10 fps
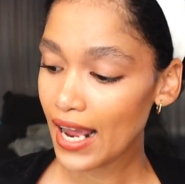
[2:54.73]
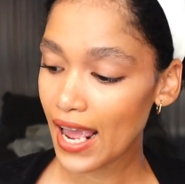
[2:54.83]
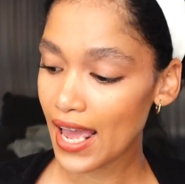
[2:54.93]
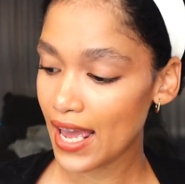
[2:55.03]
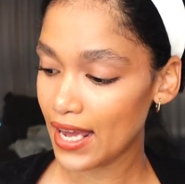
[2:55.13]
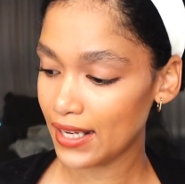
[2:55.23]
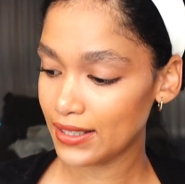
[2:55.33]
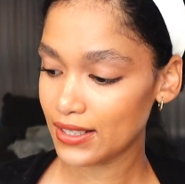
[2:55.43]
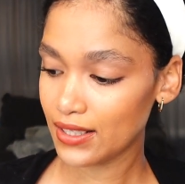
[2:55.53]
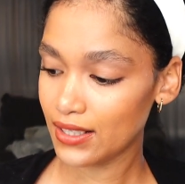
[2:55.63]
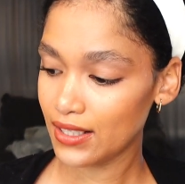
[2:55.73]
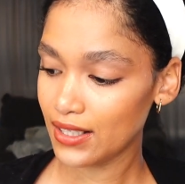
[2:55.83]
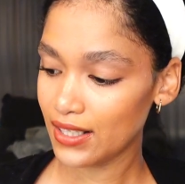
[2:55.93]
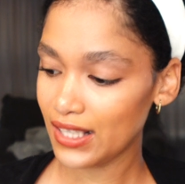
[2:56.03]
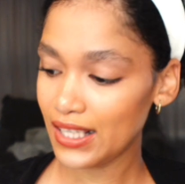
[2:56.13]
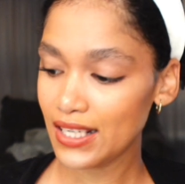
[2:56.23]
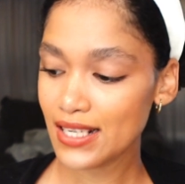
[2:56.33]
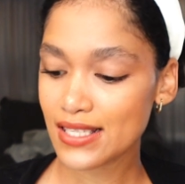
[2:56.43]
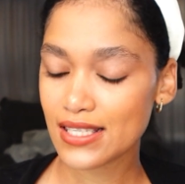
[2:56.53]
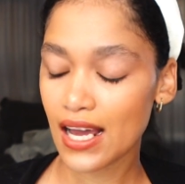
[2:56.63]
And it
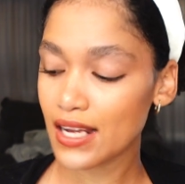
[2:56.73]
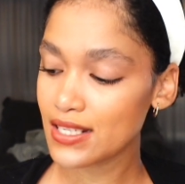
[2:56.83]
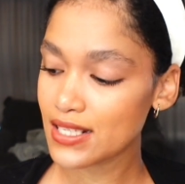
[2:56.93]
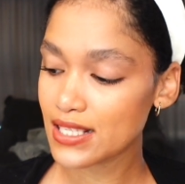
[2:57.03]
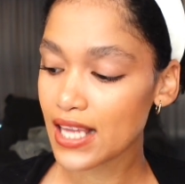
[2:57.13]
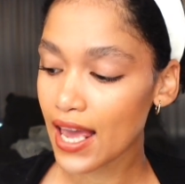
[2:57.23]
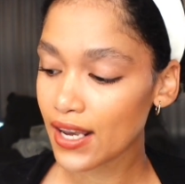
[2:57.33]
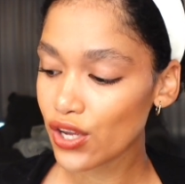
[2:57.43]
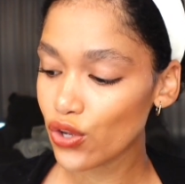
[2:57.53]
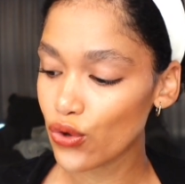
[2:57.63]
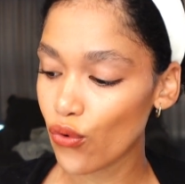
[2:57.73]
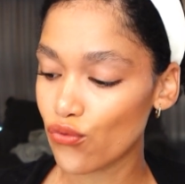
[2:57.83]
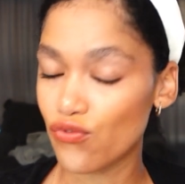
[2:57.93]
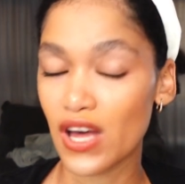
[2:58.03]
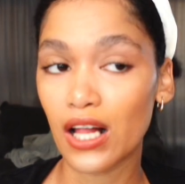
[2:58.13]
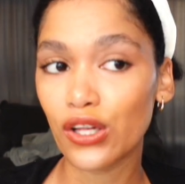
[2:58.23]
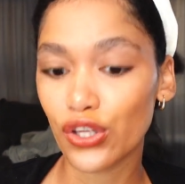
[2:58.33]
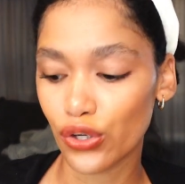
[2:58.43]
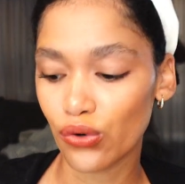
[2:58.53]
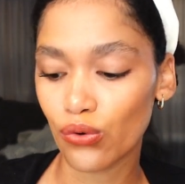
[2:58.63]
is understanding your
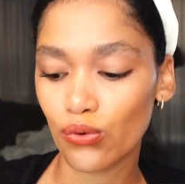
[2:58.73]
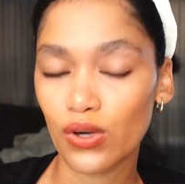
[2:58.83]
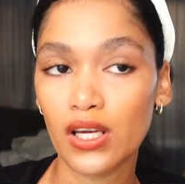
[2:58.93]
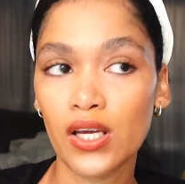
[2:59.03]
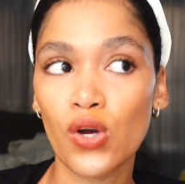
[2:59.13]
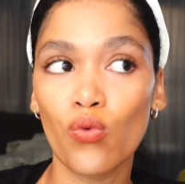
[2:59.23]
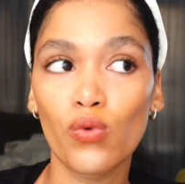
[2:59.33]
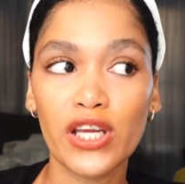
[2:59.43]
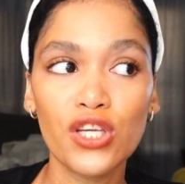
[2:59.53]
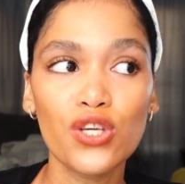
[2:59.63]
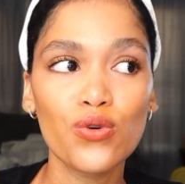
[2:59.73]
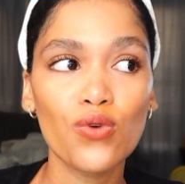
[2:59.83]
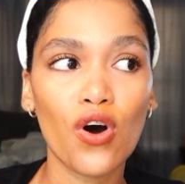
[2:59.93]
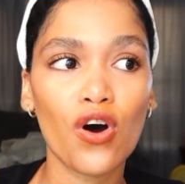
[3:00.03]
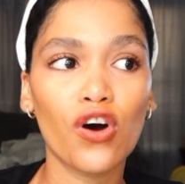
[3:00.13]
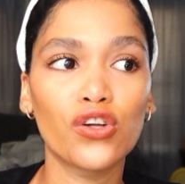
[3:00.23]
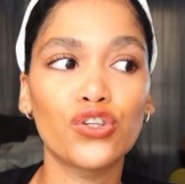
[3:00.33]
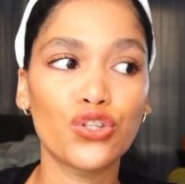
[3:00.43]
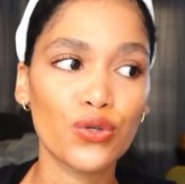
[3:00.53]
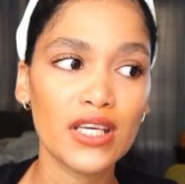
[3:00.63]
value. When you are
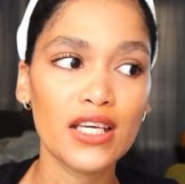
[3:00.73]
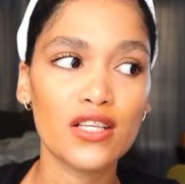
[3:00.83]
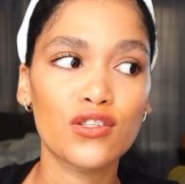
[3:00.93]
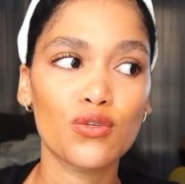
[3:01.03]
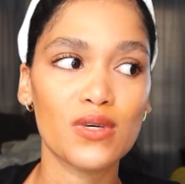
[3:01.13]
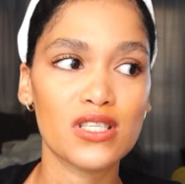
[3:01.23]
looking into